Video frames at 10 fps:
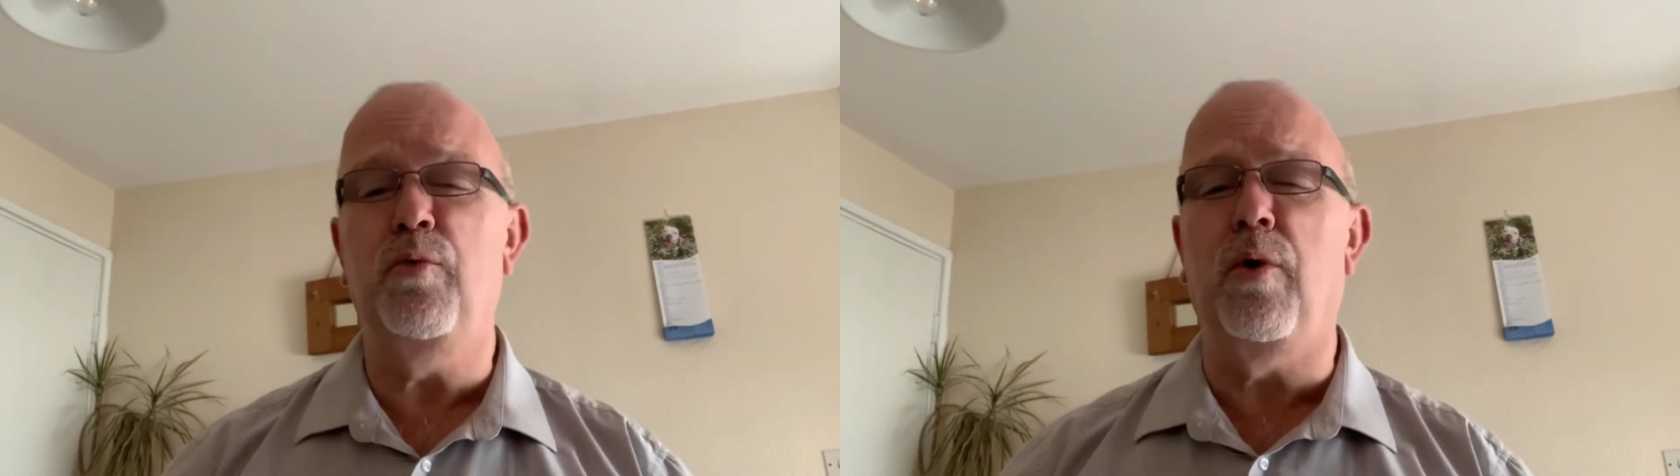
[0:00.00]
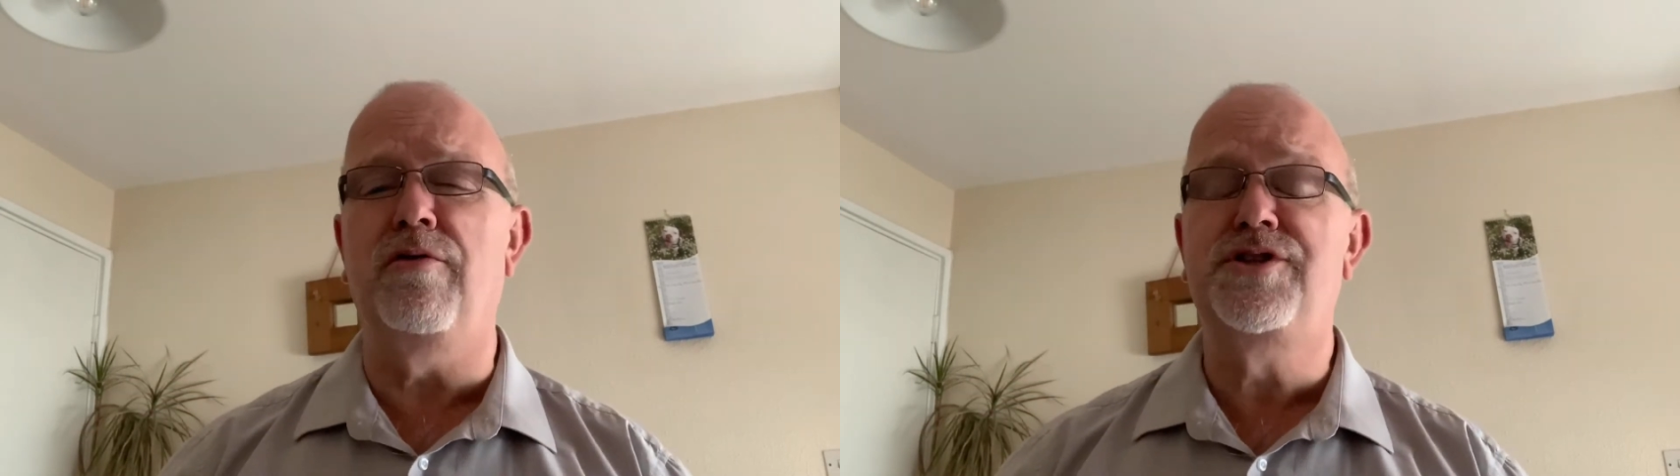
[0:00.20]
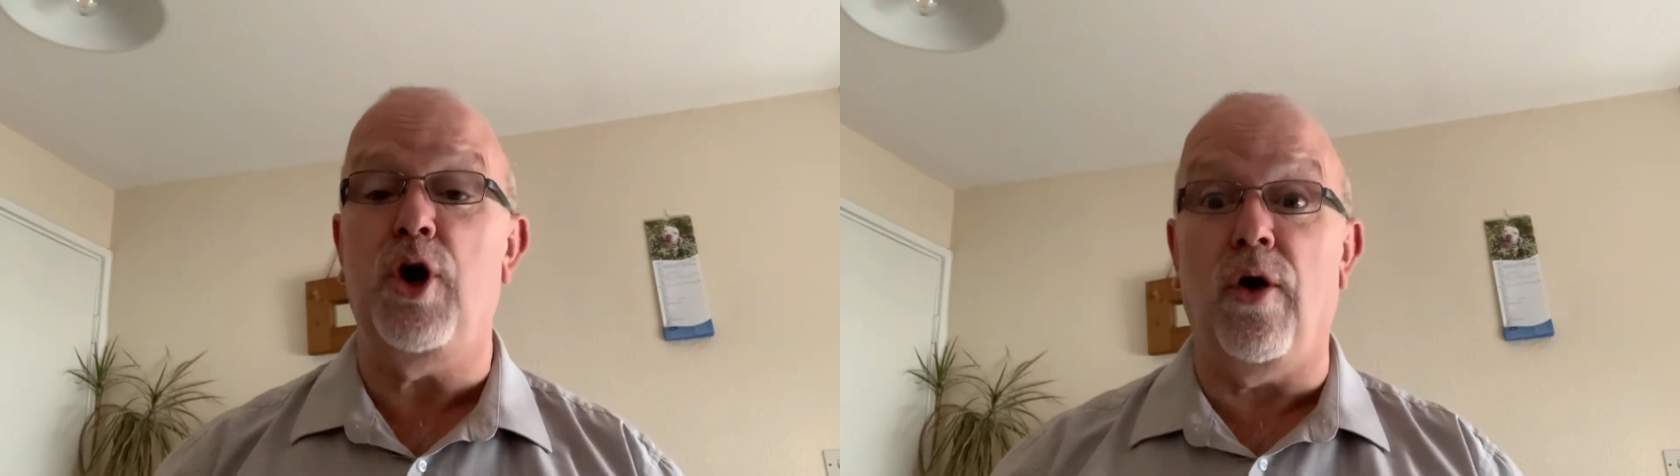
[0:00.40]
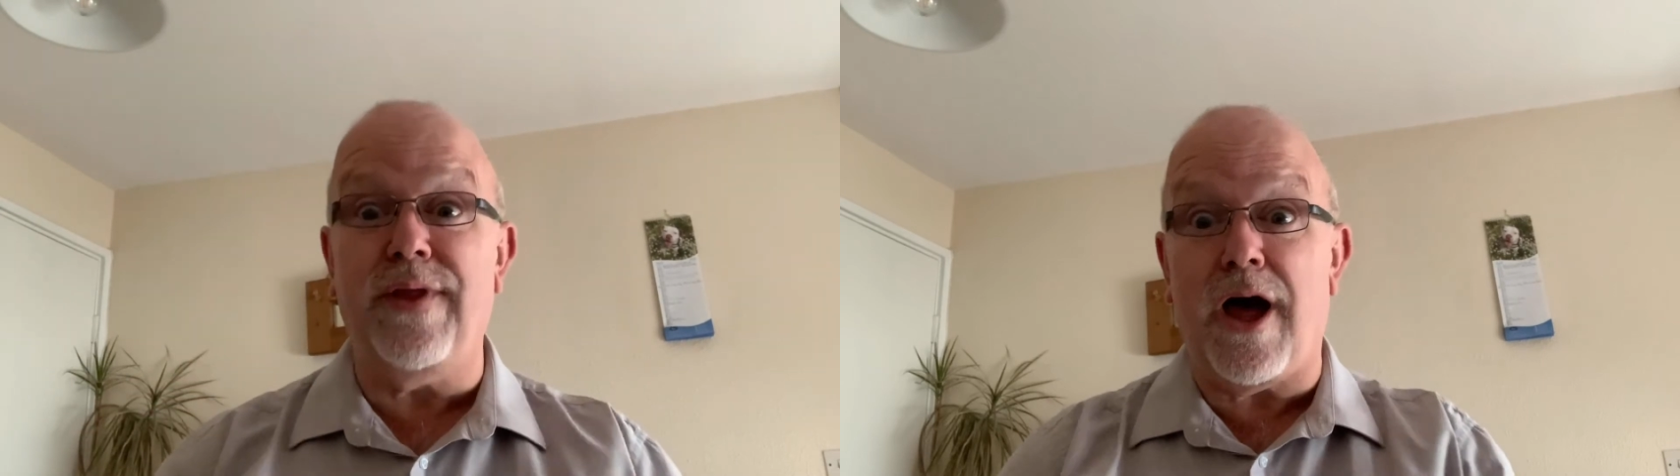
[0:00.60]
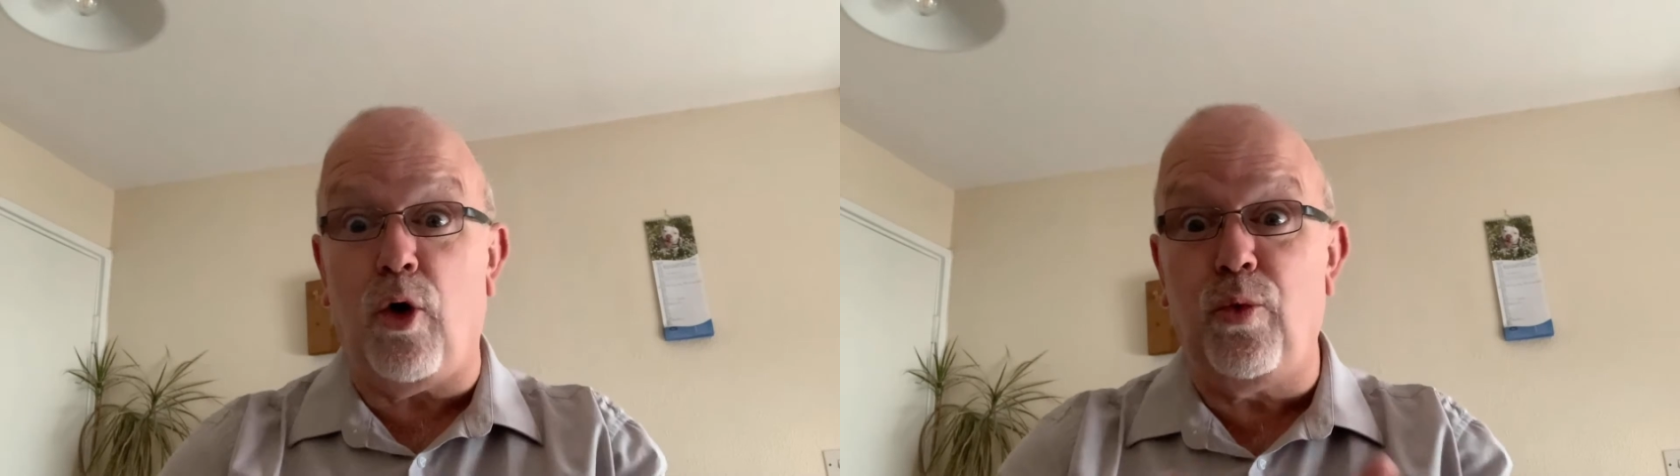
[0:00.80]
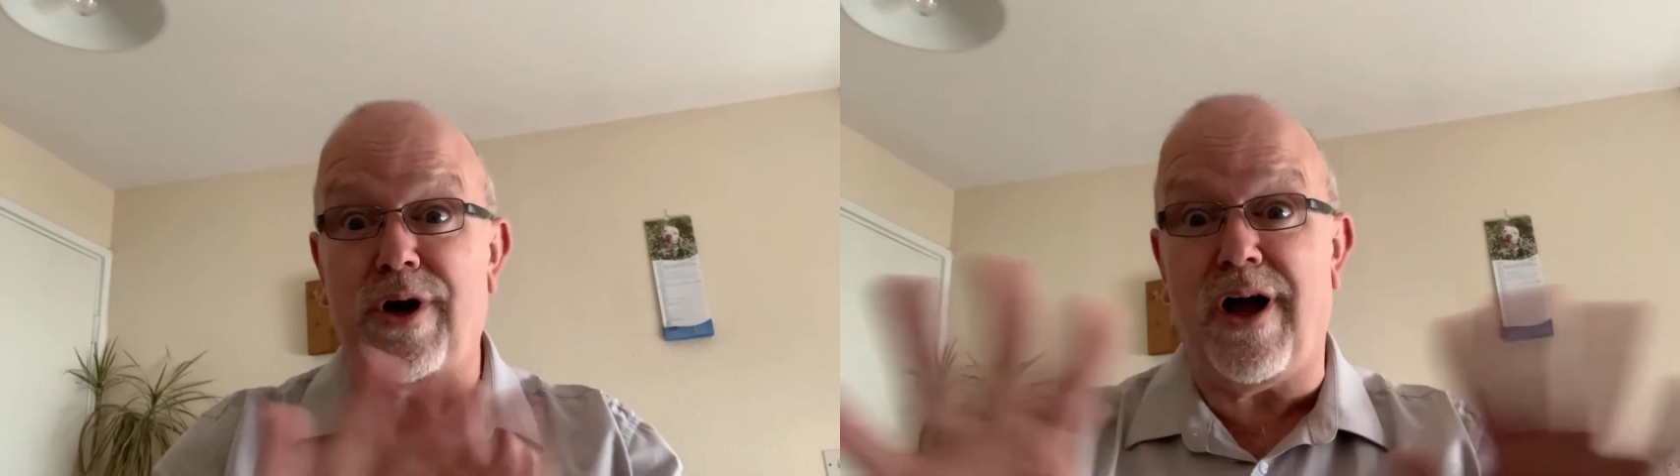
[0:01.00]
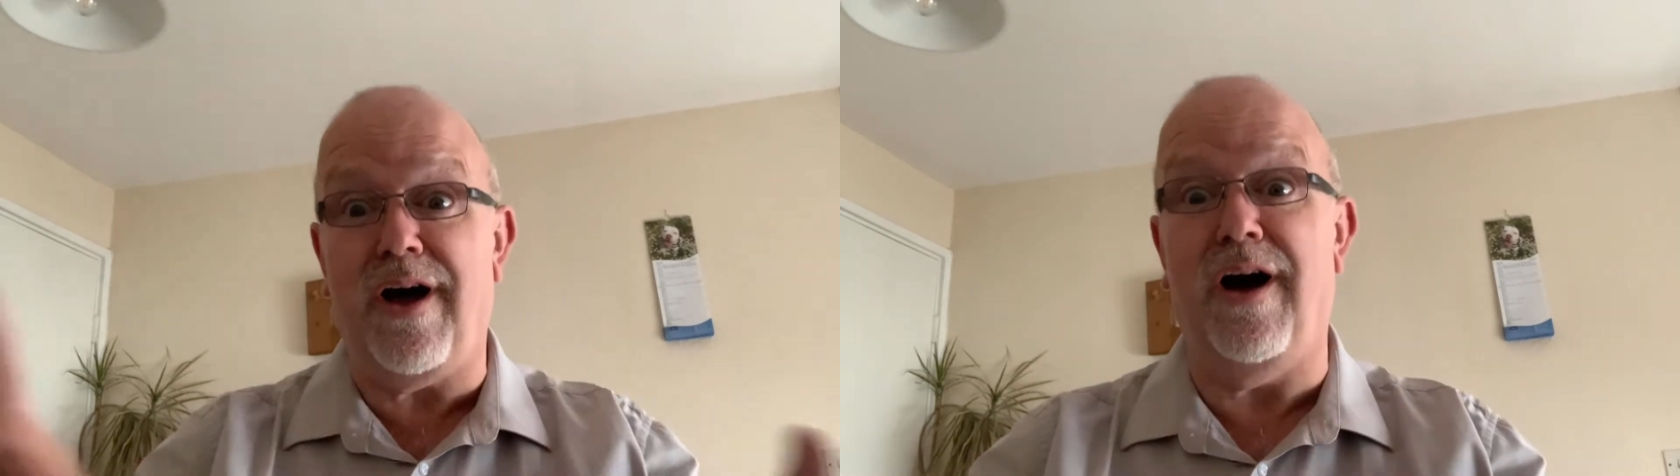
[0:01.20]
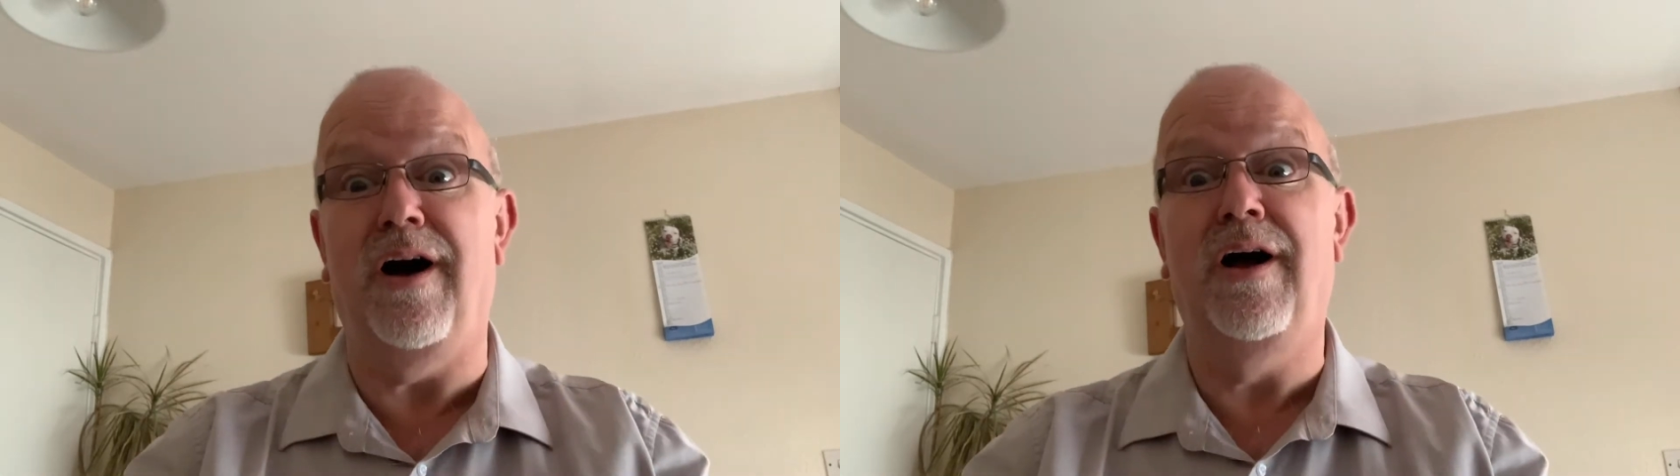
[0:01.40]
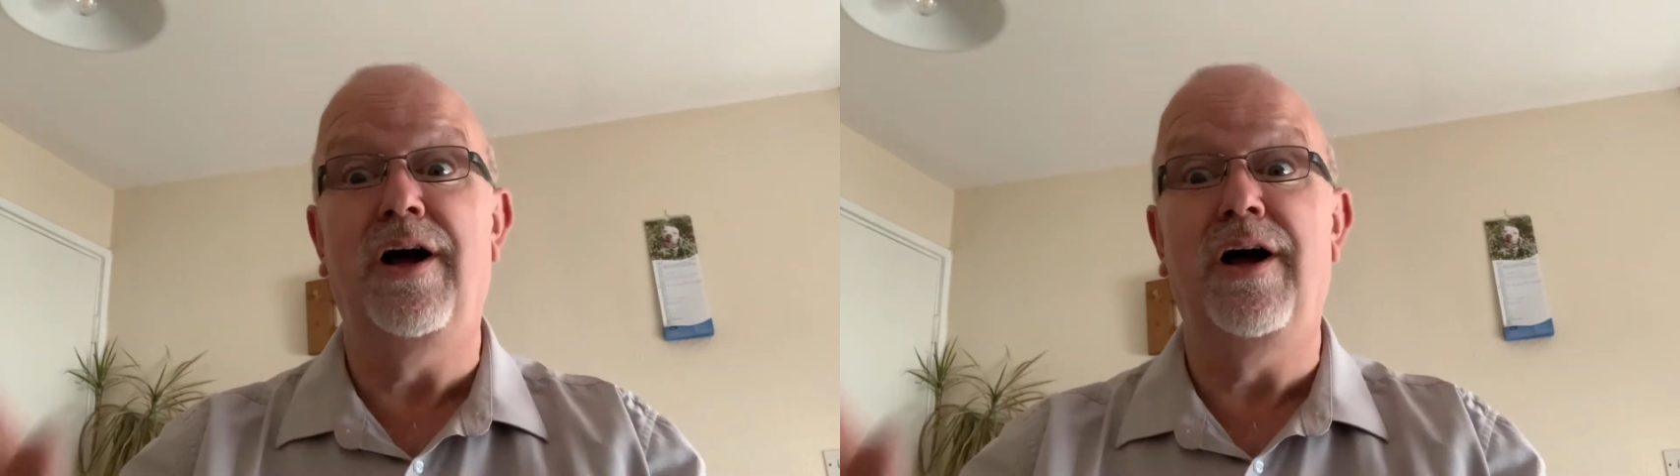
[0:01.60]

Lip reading: warranty on the whole car,